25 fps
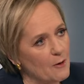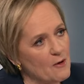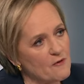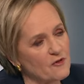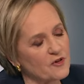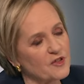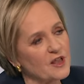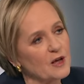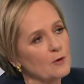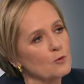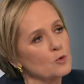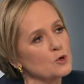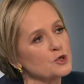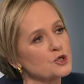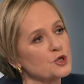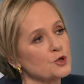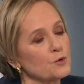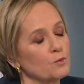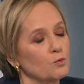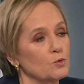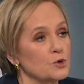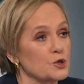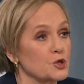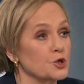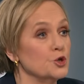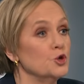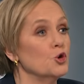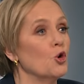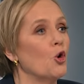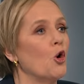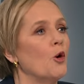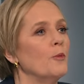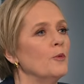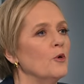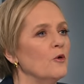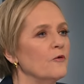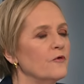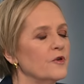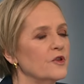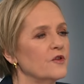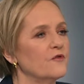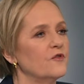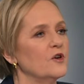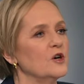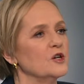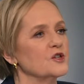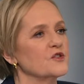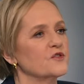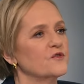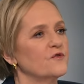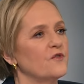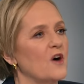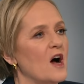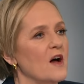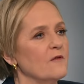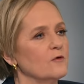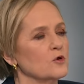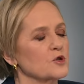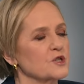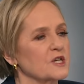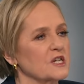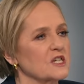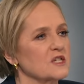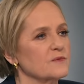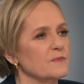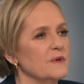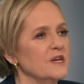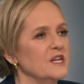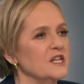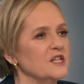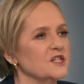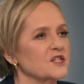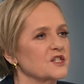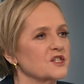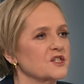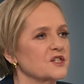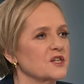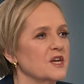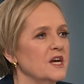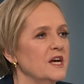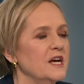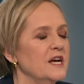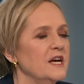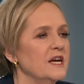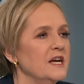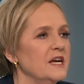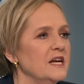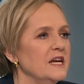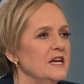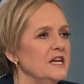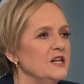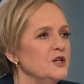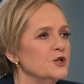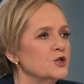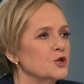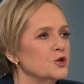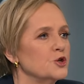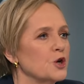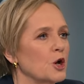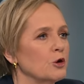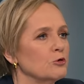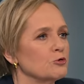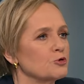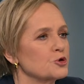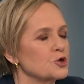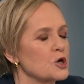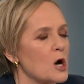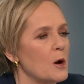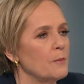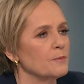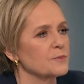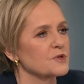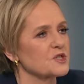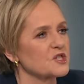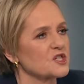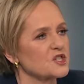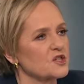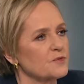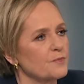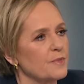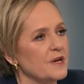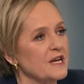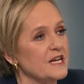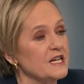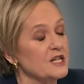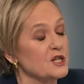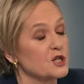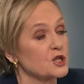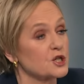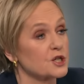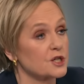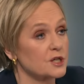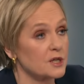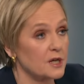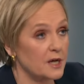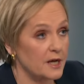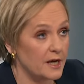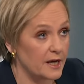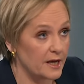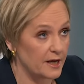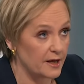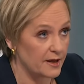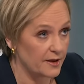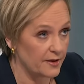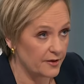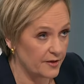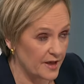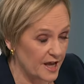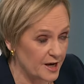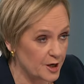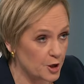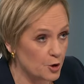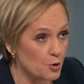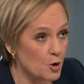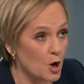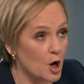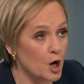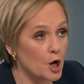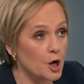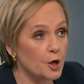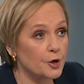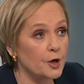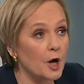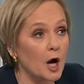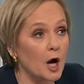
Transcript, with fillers: everything was was normal for the first five or six minutes into Donald Trump's speech. Then you heard